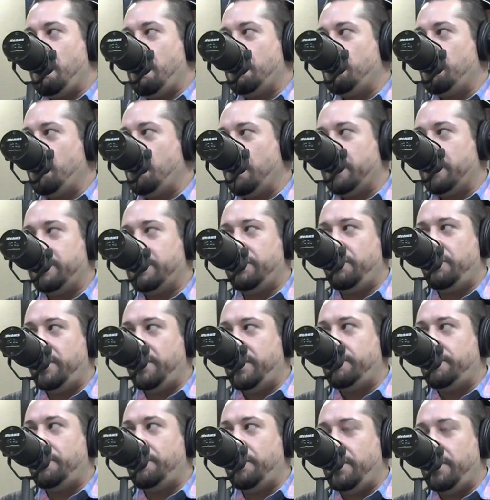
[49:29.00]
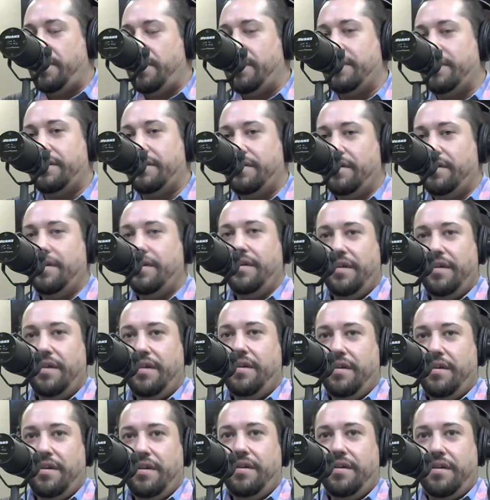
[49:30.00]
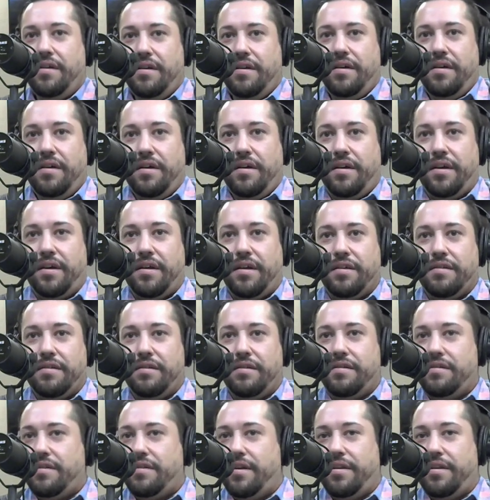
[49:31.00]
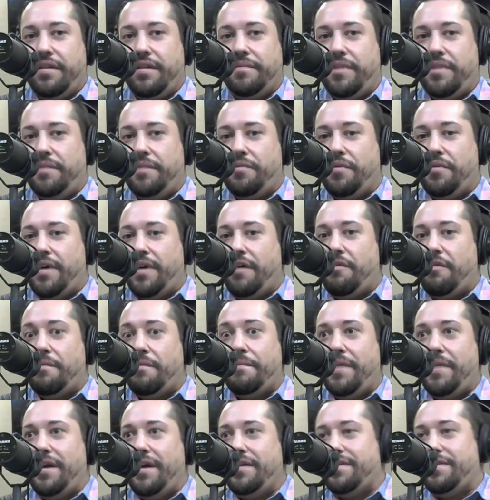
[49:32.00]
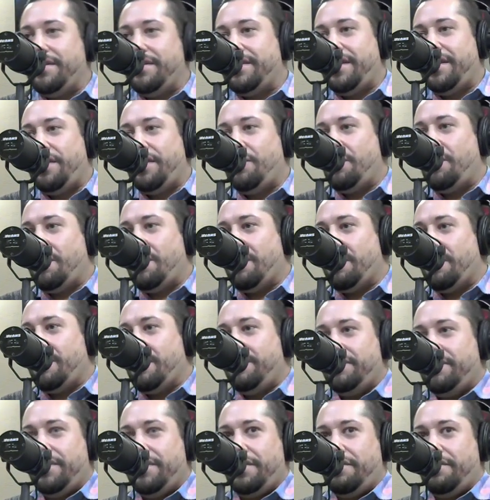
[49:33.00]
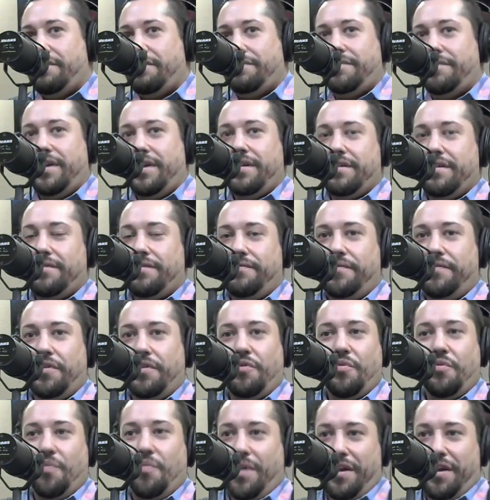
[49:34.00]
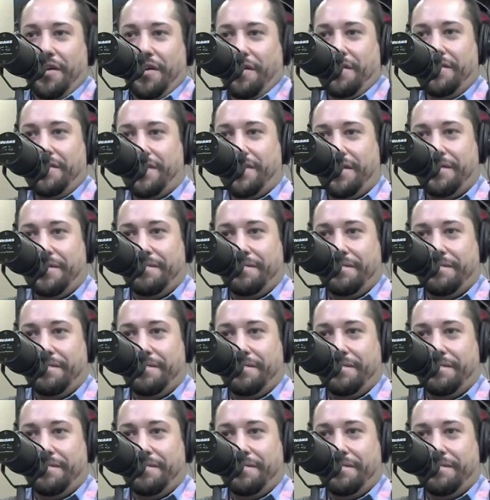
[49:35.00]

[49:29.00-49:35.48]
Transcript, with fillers: work that we'd put in, and telling people how amazing they were, even though it made us feel weird. I